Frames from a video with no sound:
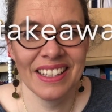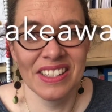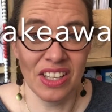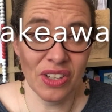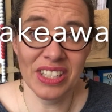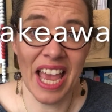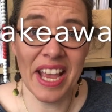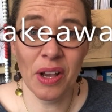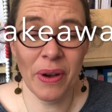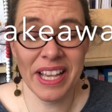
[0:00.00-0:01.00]
So your
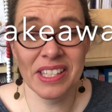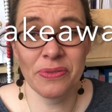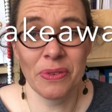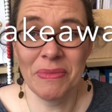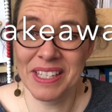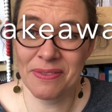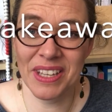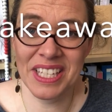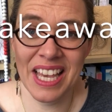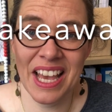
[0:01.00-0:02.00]
takeaways from this
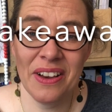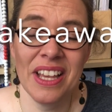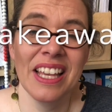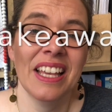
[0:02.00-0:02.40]
video,